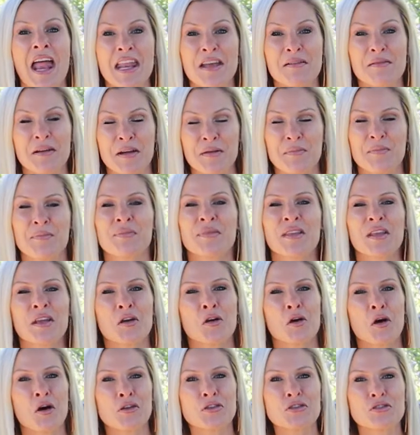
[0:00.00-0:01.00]
Anyway.
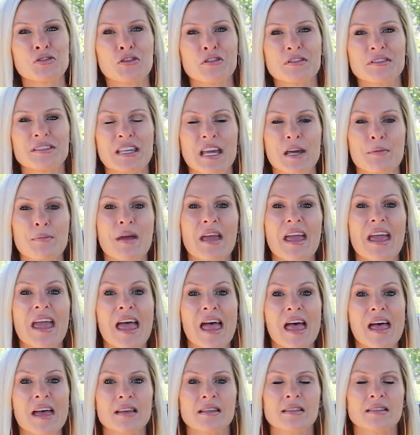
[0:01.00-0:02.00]
Cultural tip
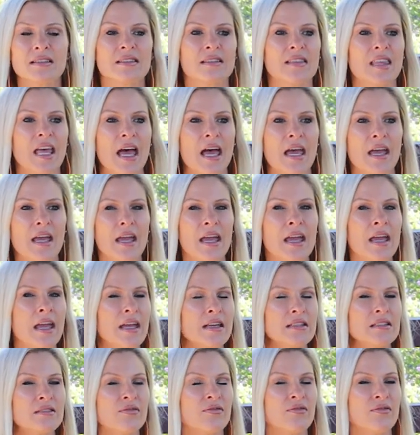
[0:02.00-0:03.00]
is that it
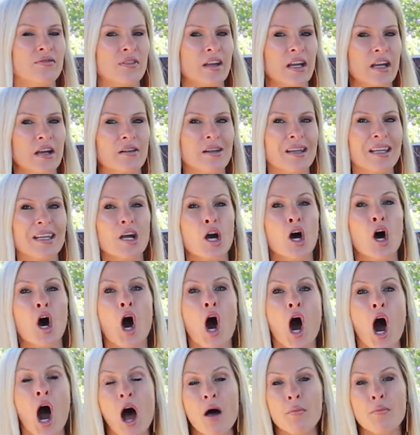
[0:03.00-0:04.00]
is very
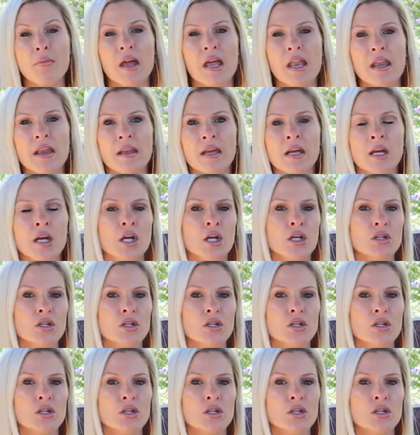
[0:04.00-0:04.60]
common